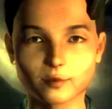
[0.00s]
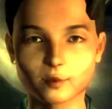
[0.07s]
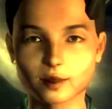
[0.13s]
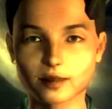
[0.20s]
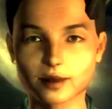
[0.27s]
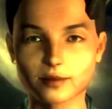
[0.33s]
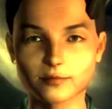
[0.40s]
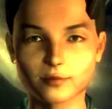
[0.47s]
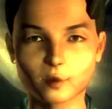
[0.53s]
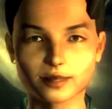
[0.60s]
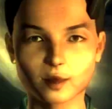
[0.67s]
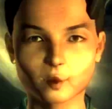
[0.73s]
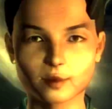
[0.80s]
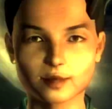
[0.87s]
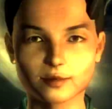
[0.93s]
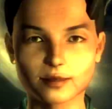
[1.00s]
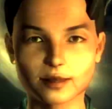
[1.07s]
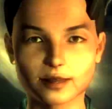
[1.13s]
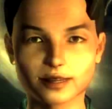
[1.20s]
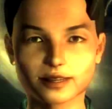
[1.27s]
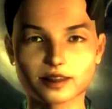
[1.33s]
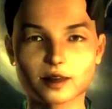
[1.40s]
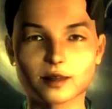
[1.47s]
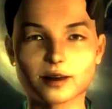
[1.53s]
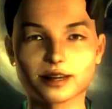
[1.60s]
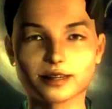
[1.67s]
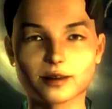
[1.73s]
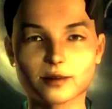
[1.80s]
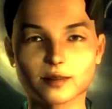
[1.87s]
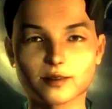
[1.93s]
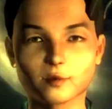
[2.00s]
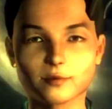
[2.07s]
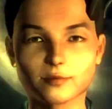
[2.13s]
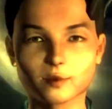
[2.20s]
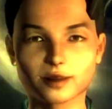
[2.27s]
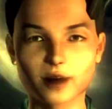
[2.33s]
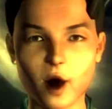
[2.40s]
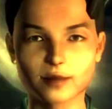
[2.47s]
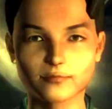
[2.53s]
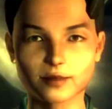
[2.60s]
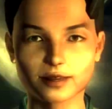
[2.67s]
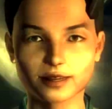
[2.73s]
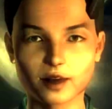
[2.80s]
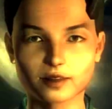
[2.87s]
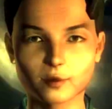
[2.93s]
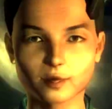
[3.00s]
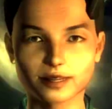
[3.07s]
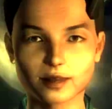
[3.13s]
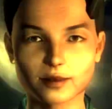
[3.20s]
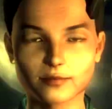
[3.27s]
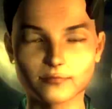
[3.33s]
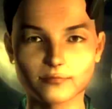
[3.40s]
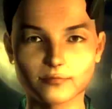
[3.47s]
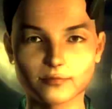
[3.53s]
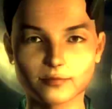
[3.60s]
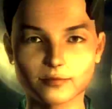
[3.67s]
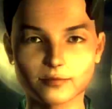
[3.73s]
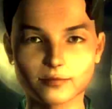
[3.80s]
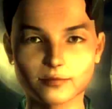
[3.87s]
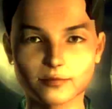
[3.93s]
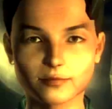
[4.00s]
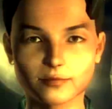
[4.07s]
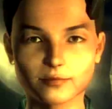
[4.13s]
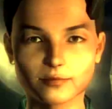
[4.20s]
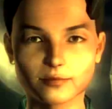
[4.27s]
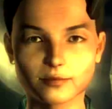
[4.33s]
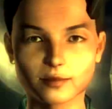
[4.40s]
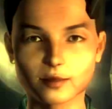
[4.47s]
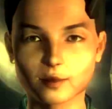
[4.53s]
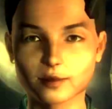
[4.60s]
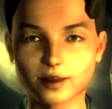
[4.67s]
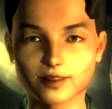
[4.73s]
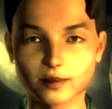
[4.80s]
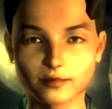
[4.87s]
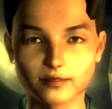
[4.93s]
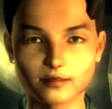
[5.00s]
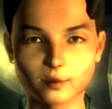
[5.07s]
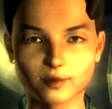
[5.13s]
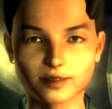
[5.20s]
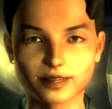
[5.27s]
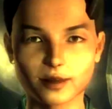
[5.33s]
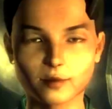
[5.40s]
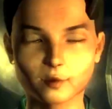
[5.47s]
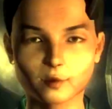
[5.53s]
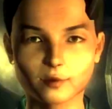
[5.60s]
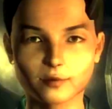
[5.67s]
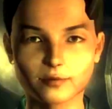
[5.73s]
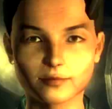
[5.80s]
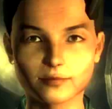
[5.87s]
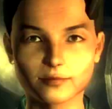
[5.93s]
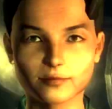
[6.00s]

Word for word: Well, I don't know where he is. The last I knew, he was going back to the old lab. Oh, shit. Now, will you kindly leave? I have work to do.